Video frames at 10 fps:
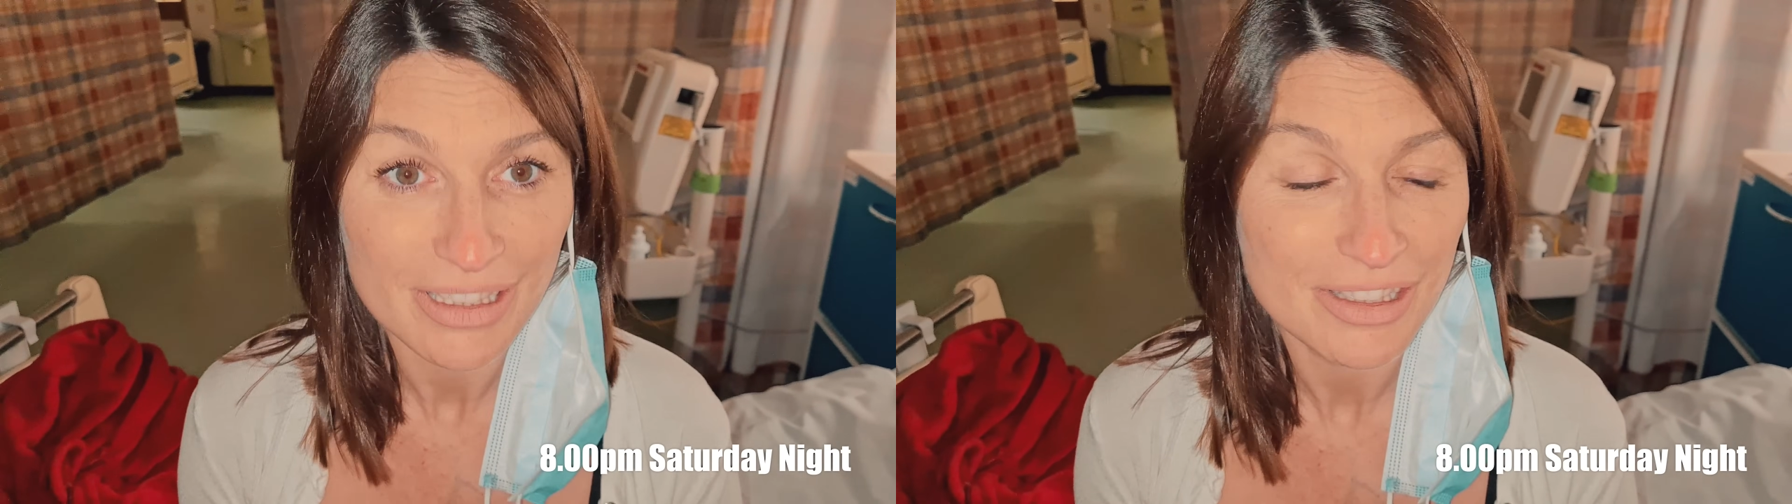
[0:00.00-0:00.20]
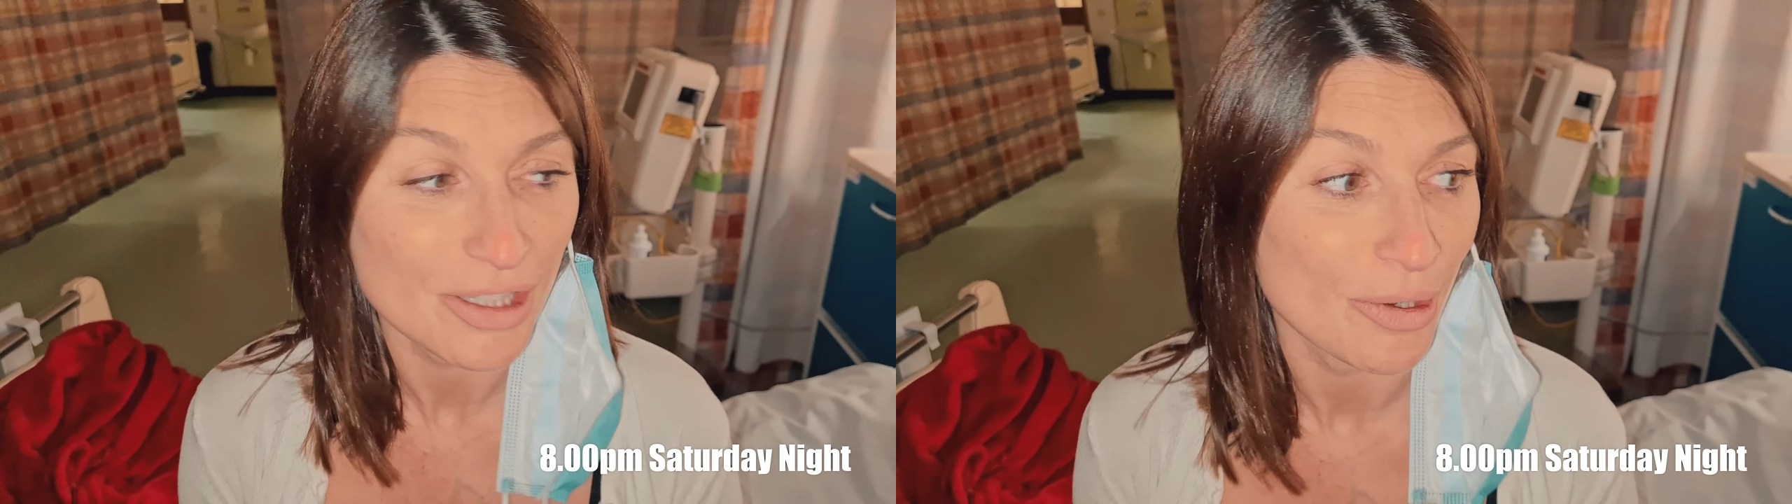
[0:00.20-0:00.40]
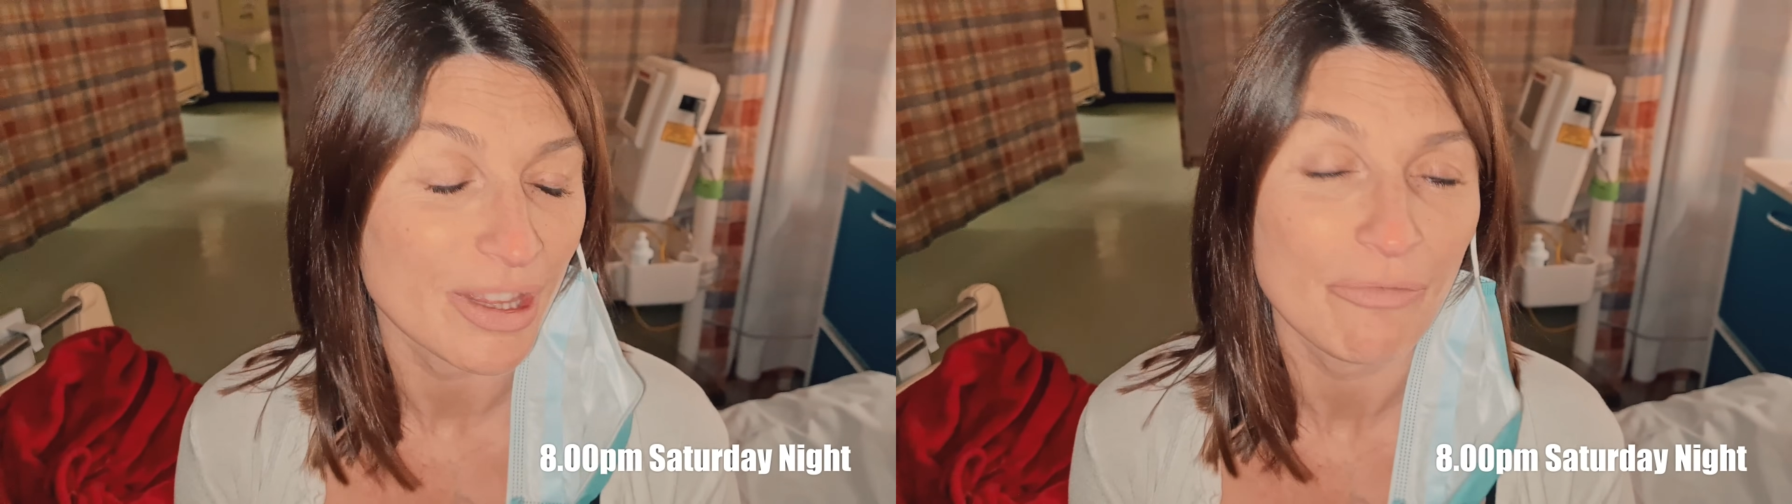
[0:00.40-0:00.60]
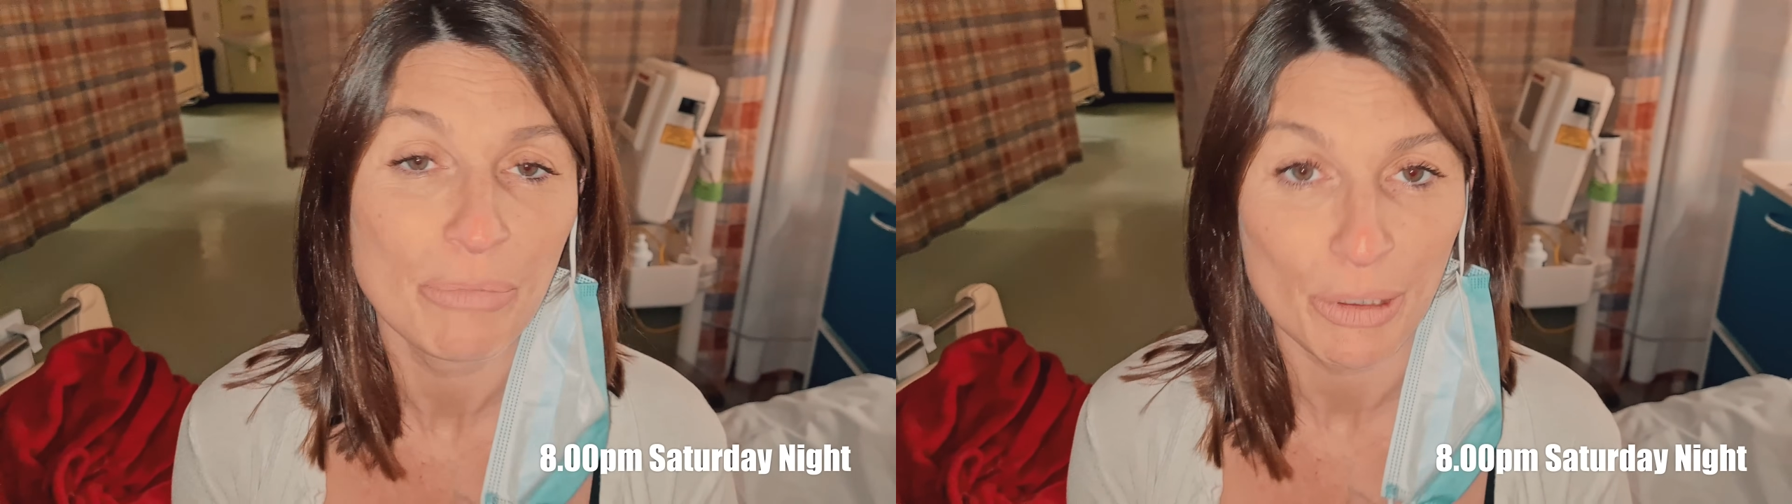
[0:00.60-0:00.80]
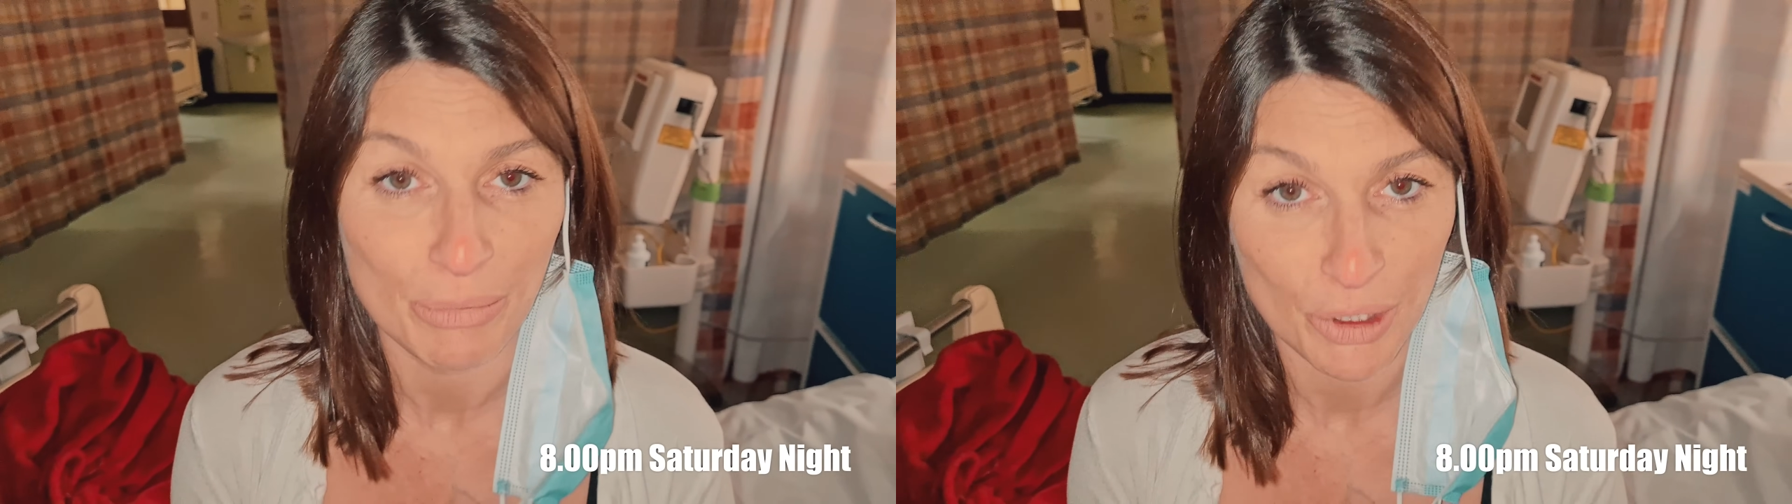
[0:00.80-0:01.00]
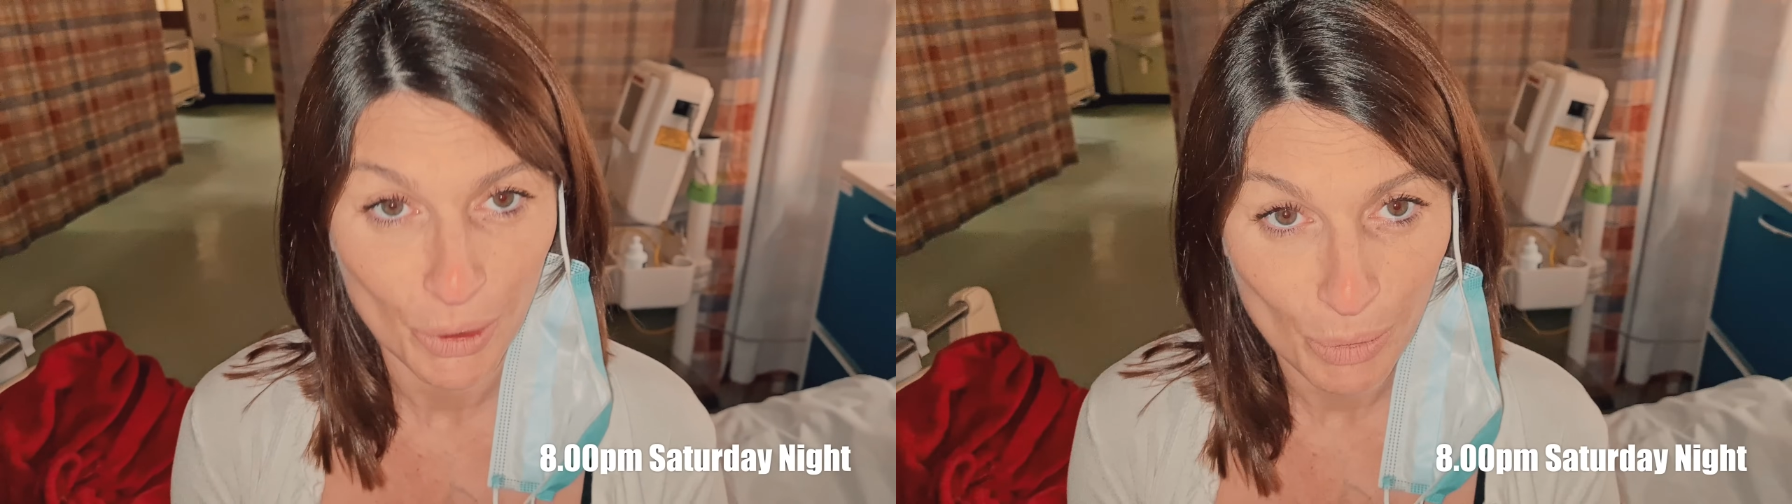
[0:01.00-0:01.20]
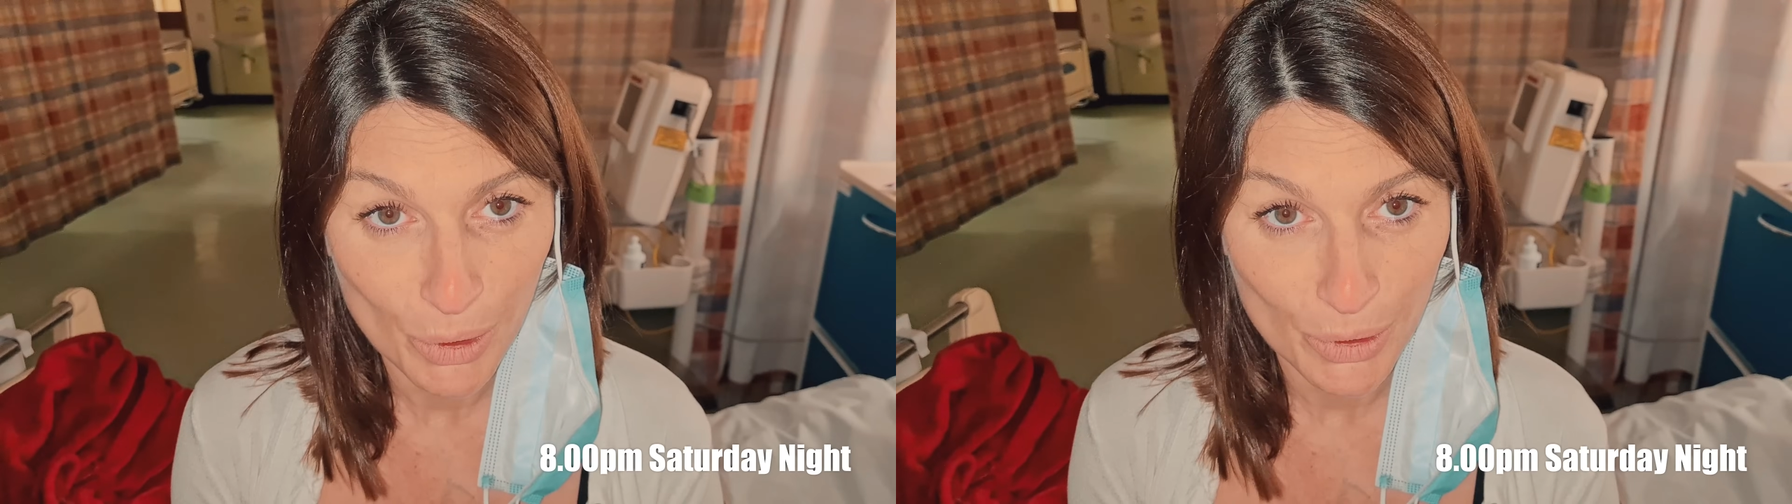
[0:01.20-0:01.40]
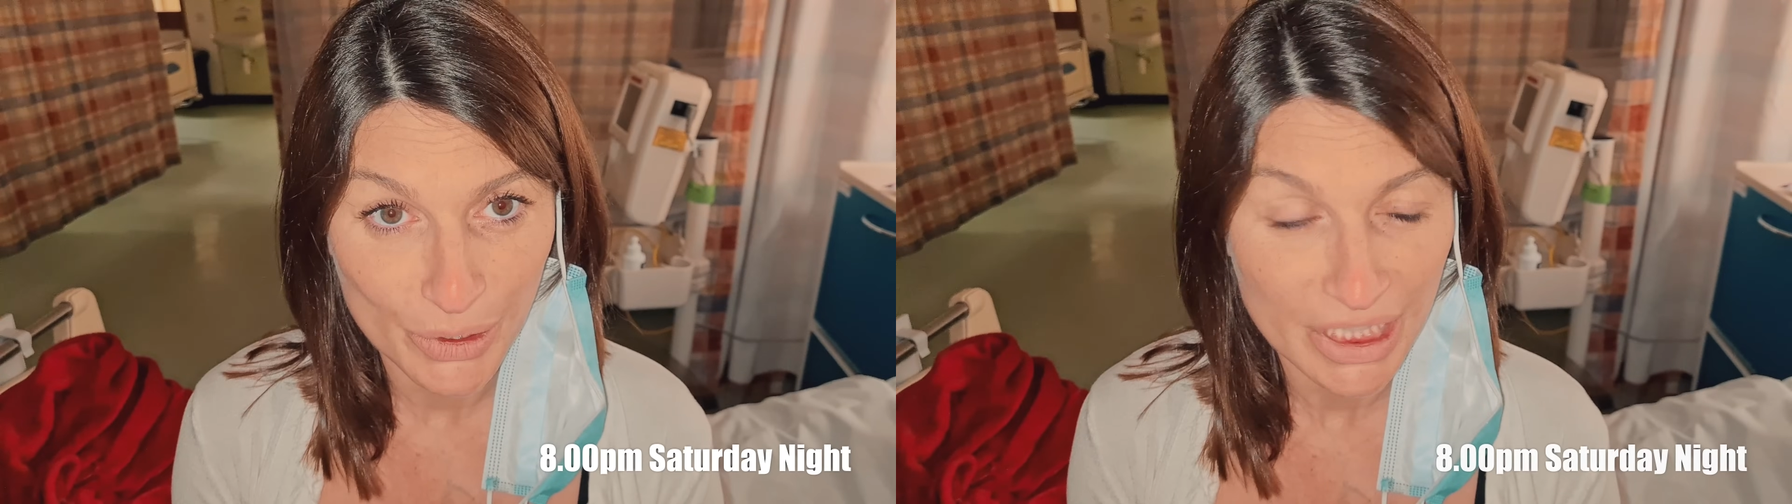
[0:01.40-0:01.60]
So they've put me on a
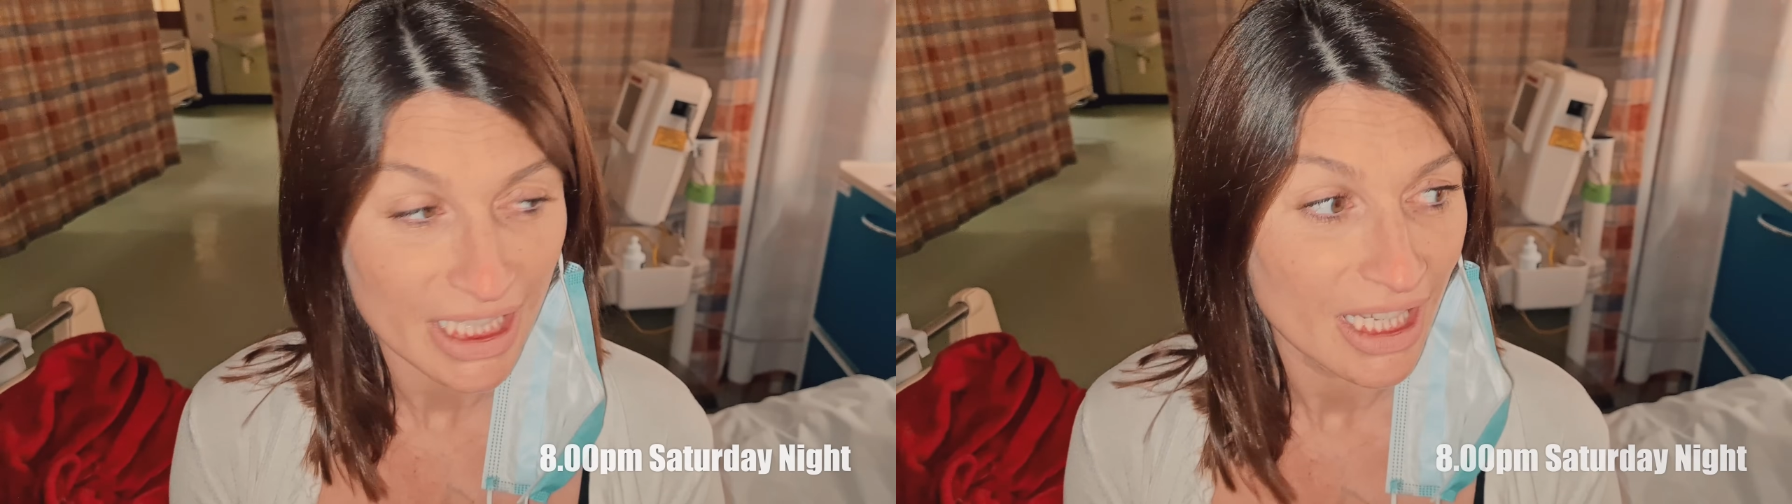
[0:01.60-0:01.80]
ward